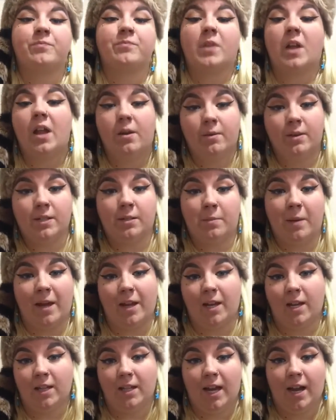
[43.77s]
a
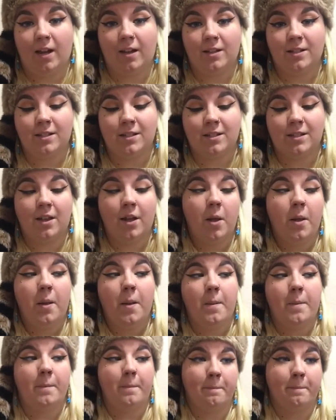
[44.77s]
pain in the ass,
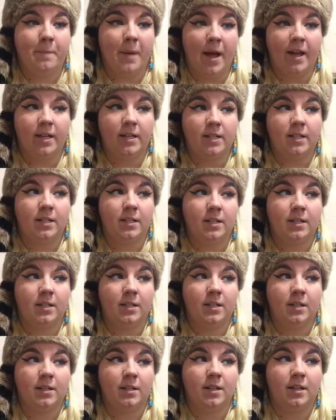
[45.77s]
but
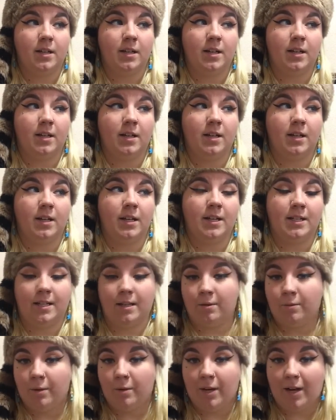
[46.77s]
it
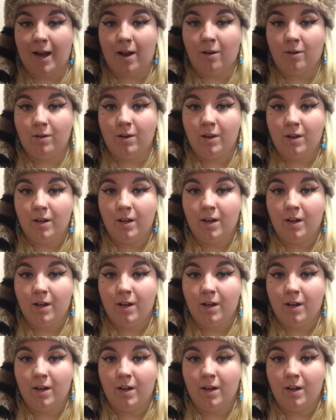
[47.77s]
didn't work out.